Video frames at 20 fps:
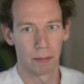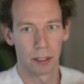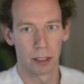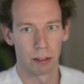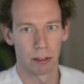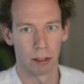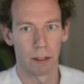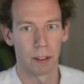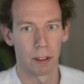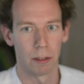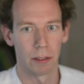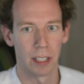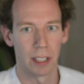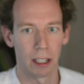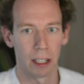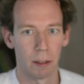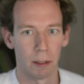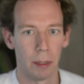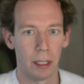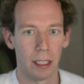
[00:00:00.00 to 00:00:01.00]
derivatives that
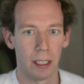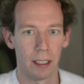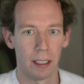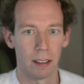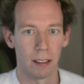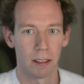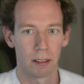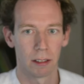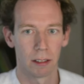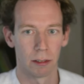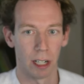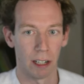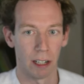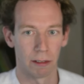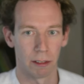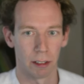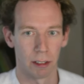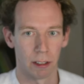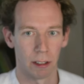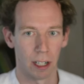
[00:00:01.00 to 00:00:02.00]
could be great
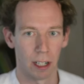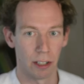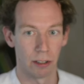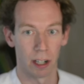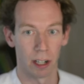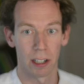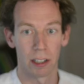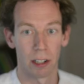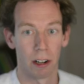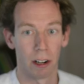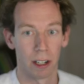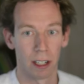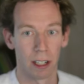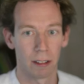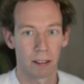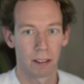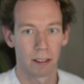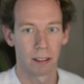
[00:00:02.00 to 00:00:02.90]
for a drug target.